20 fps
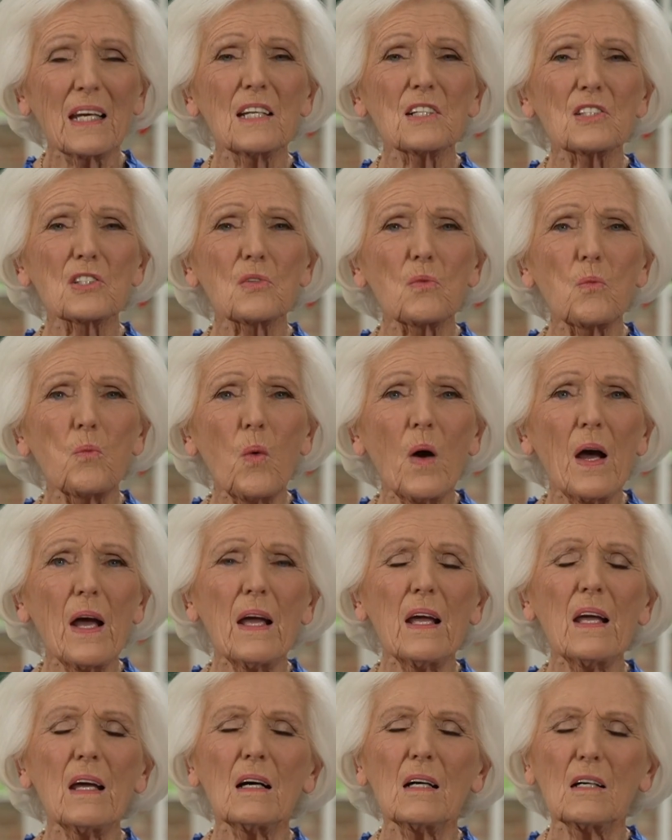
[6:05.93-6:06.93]
It's a
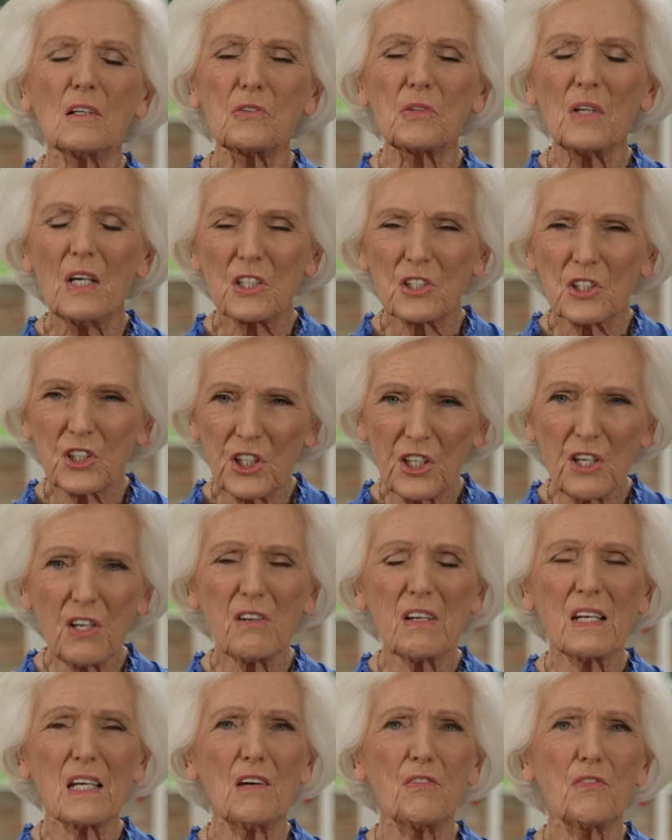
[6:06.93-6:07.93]
way of
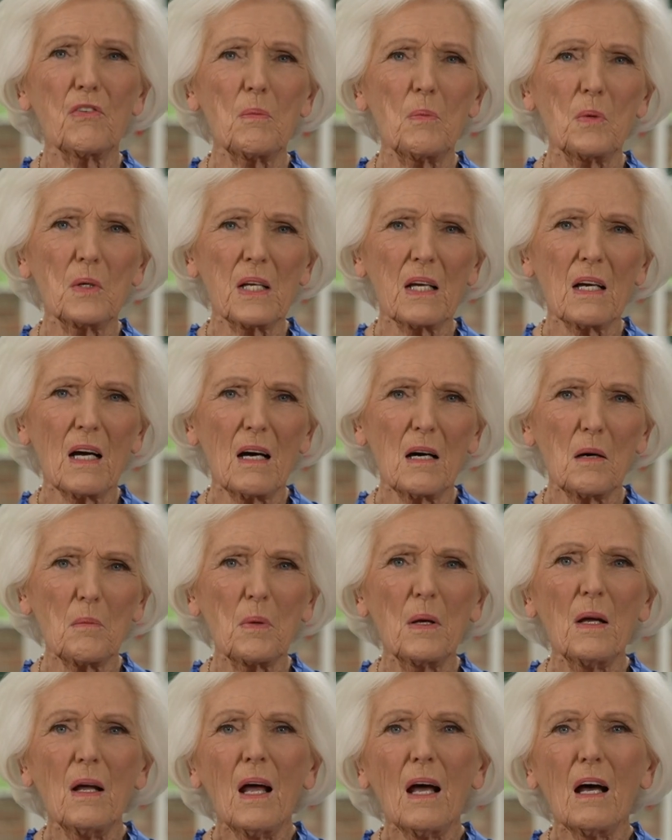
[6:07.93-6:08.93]
cheering everybody
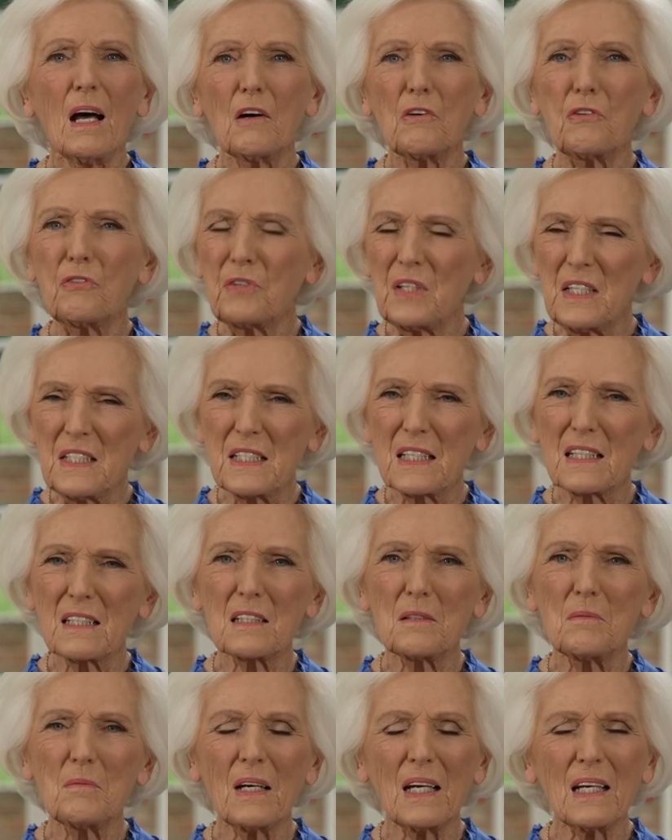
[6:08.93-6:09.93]
up feeding
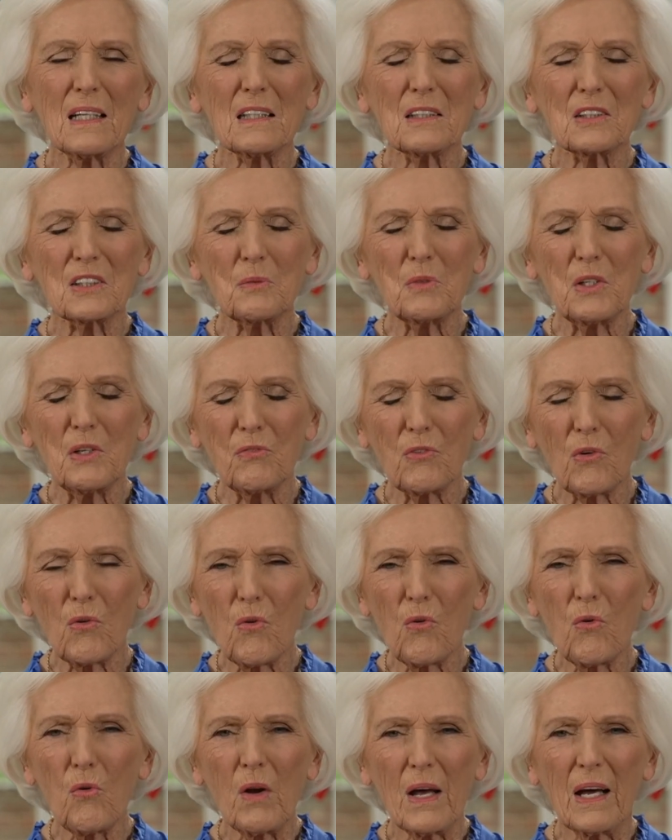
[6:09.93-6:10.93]
them, and we've
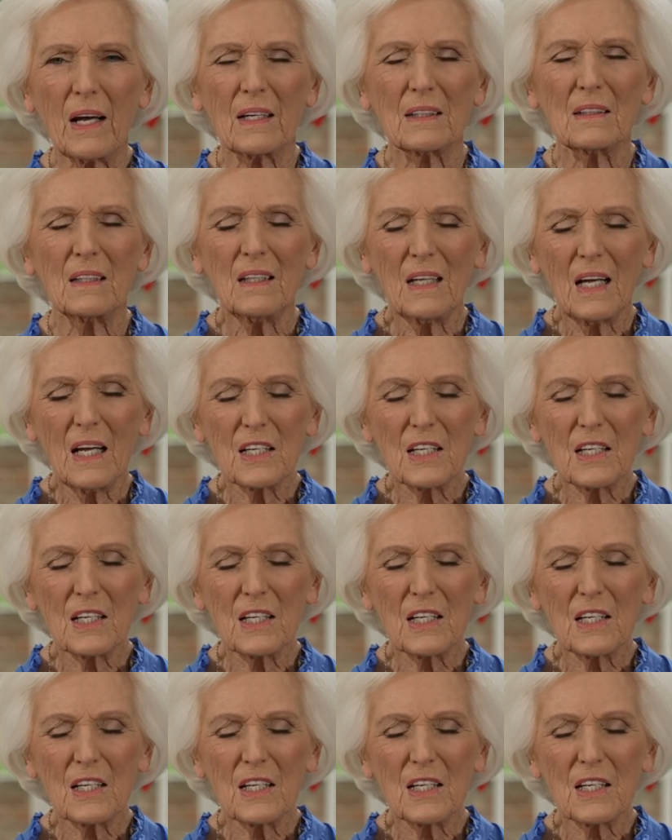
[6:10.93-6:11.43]
all had